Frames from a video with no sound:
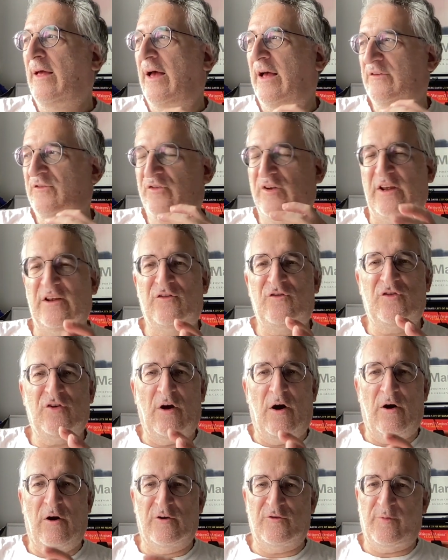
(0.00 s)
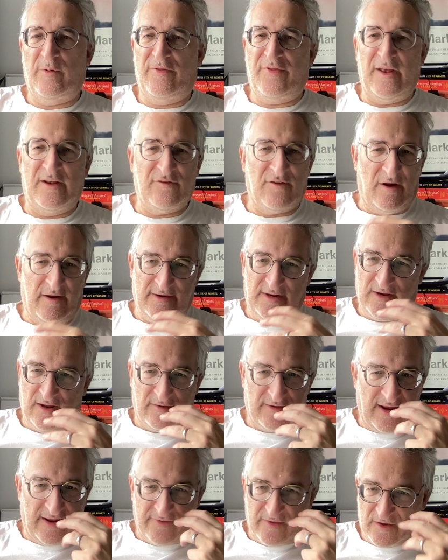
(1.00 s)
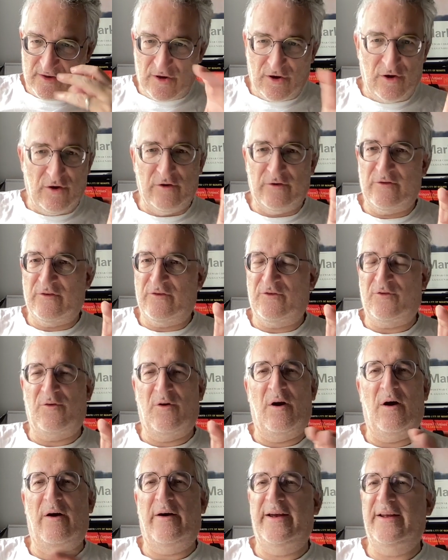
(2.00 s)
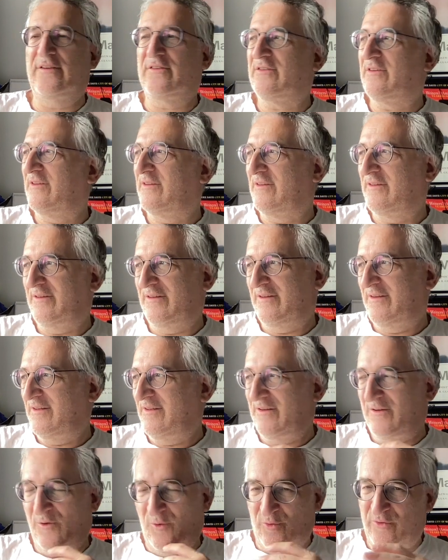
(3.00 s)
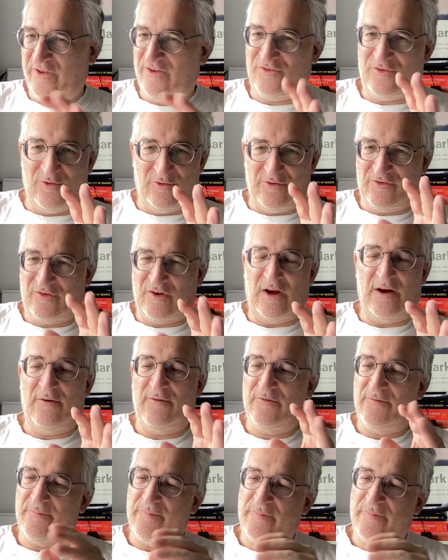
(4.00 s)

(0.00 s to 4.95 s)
and she is charged with things like, you know, getting the curtains right and, and all this sort of stuff.